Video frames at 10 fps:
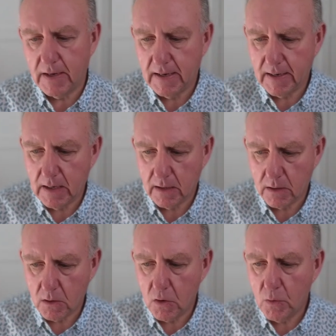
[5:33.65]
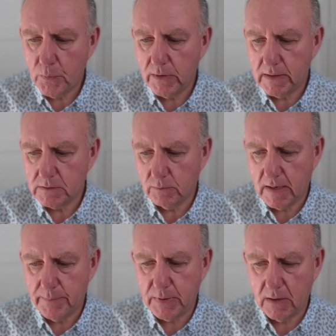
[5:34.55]
and I'll open this one
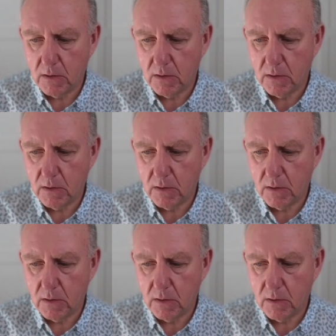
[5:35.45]
up here.